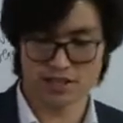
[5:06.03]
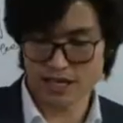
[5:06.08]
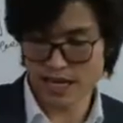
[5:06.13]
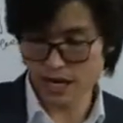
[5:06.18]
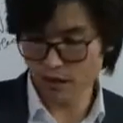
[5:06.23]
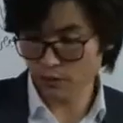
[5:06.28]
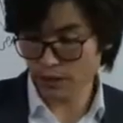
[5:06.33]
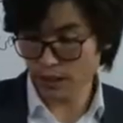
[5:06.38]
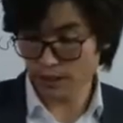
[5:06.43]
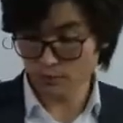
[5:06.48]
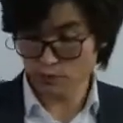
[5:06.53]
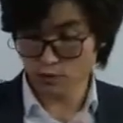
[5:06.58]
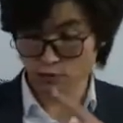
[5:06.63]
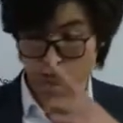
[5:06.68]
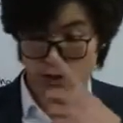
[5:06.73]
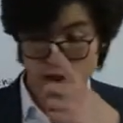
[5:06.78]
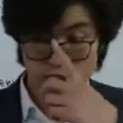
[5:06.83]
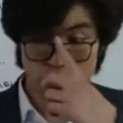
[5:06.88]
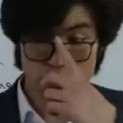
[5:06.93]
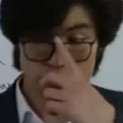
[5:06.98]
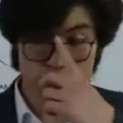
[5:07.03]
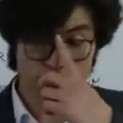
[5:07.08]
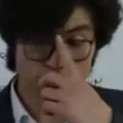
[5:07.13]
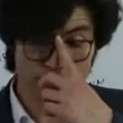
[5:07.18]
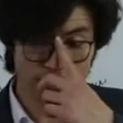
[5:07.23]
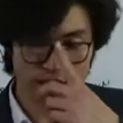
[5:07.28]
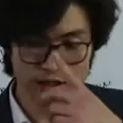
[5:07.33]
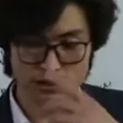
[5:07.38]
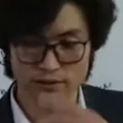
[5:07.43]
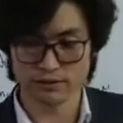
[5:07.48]
Now come to page
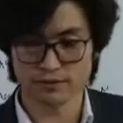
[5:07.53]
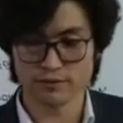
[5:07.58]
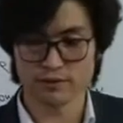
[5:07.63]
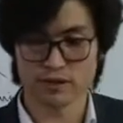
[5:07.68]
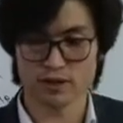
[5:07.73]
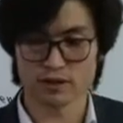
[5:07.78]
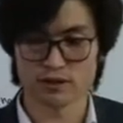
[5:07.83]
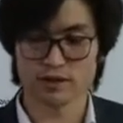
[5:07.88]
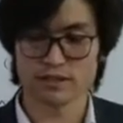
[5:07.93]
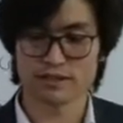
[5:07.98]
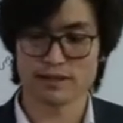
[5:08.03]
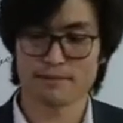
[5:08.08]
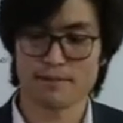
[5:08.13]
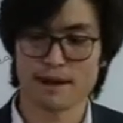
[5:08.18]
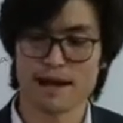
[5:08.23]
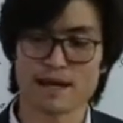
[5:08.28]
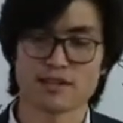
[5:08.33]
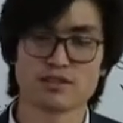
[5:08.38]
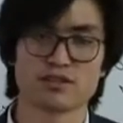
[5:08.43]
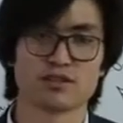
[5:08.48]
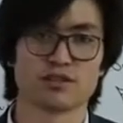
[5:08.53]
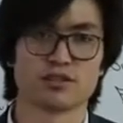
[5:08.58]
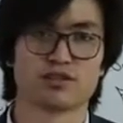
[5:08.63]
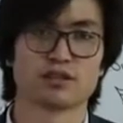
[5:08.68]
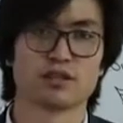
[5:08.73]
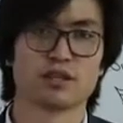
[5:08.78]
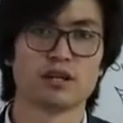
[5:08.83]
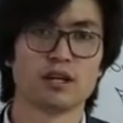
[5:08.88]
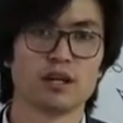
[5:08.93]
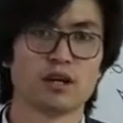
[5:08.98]
12. There is a
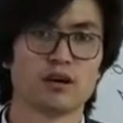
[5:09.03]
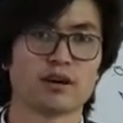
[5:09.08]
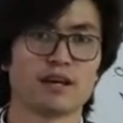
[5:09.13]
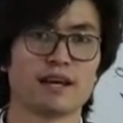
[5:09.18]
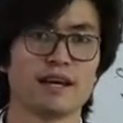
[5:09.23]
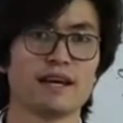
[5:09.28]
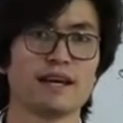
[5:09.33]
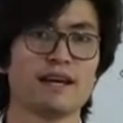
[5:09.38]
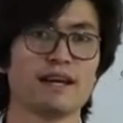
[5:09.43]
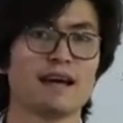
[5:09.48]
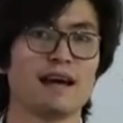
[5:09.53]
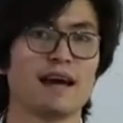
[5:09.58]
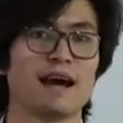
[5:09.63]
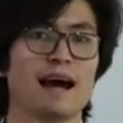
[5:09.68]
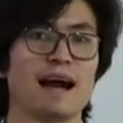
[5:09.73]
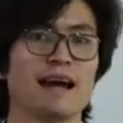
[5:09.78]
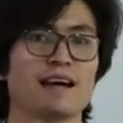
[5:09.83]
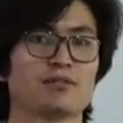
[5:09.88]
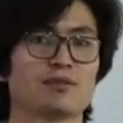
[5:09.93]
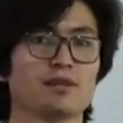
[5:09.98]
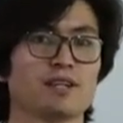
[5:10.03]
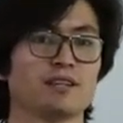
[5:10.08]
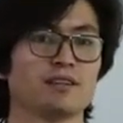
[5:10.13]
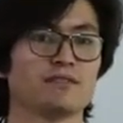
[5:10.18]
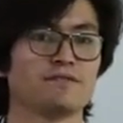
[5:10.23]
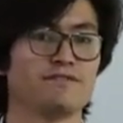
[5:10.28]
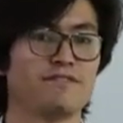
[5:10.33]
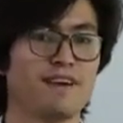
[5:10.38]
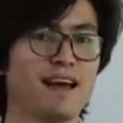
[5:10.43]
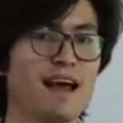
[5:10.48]
passage. Okay, I read
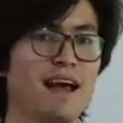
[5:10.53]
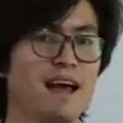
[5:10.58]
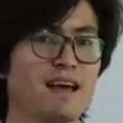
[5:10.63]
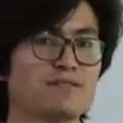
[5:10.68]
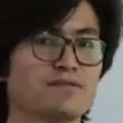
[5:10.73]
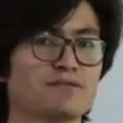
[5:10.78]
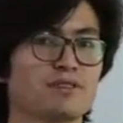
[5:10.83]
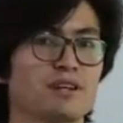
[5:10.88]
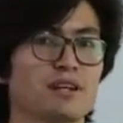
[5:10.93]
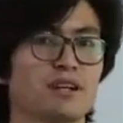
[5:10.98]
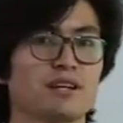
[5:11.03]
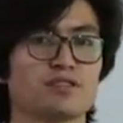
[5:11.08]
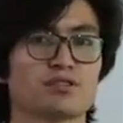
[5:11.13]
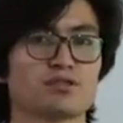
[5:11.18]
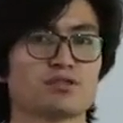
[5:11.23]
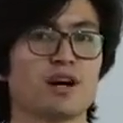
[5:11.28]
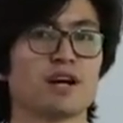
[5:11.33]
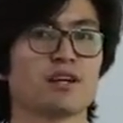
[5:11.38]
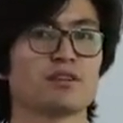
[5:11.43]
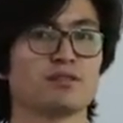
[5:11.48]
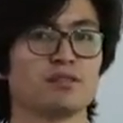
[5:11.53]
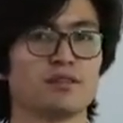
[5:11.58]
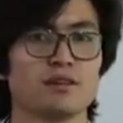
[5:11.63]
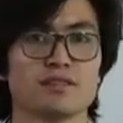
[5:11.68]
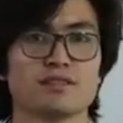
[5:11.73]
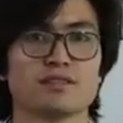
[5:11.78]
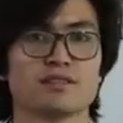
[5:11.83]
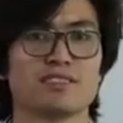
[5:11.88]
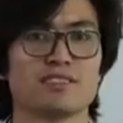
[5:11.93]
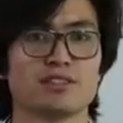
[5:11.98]
it fast and try to
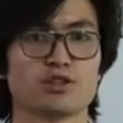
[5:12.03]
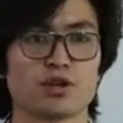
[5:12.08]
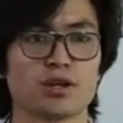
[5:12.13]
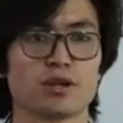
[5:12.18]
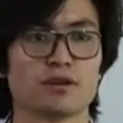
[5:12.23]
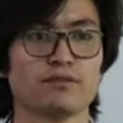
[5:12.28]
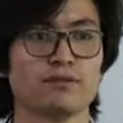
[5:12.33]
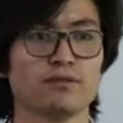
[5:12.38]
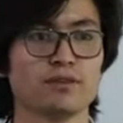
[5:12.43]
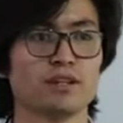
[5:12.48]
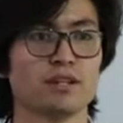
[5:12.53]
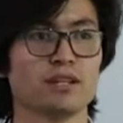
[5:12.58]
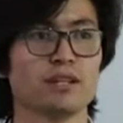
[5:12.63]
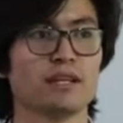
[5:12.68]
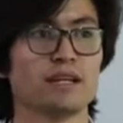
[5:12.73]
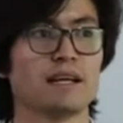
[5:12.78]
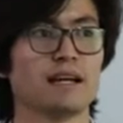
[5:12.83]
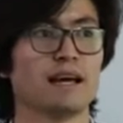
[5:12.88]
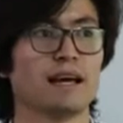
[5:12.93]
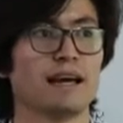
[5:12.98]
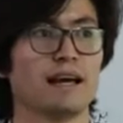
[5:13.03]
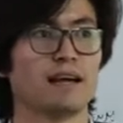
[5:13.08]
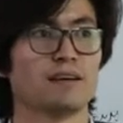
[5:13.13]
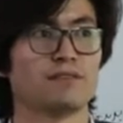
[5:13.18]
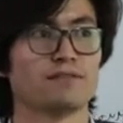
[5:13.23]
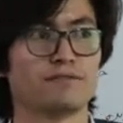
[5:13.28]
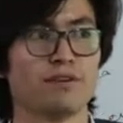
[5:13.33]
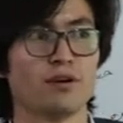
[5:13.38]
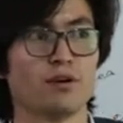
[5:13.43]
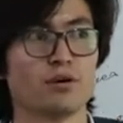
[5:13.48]
listen it carefully
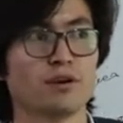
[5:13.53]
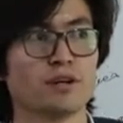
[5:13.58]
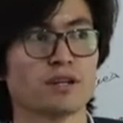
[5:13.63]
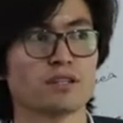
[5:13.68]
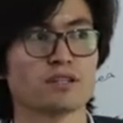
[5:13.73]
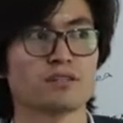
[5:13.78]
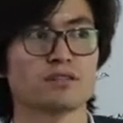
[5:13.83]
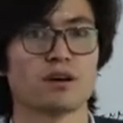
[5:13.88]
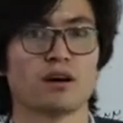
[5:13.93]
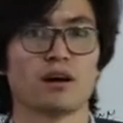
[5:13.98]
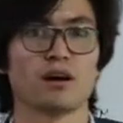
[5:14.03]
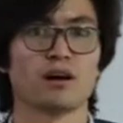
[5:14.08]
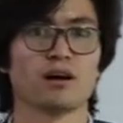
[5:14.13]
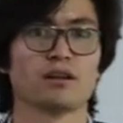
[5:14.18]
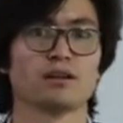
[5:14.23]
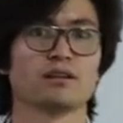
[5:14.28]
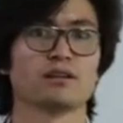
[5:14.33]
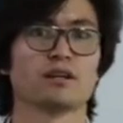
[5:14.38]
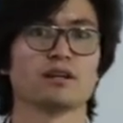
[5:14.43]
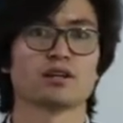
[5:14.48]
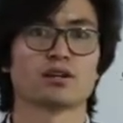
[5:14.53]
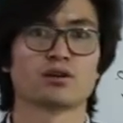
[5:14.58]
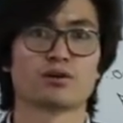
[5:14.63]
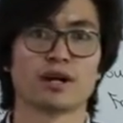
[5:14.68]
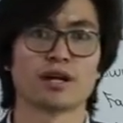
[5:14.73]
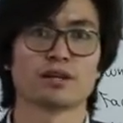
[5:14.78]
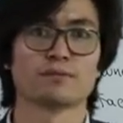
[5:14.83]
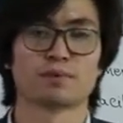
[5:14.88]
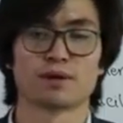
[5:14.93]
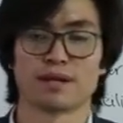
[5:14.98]
and focus on
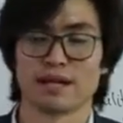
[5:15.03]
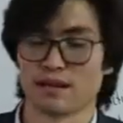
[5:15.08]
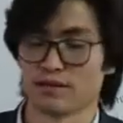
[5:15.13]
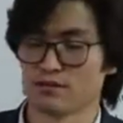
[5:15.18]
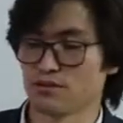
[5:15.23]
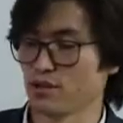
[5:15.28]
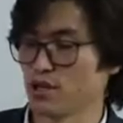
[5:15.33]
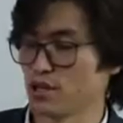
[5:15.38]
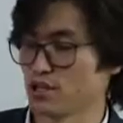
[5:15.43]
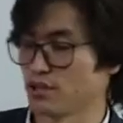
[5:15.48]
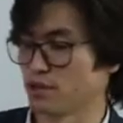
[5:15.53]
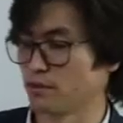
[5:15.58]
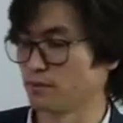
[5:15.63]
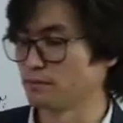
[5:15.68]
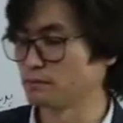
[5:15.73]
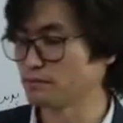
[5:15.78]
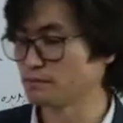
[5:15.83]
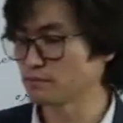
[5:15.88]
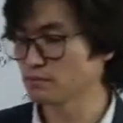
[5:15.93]
correct pronunciation.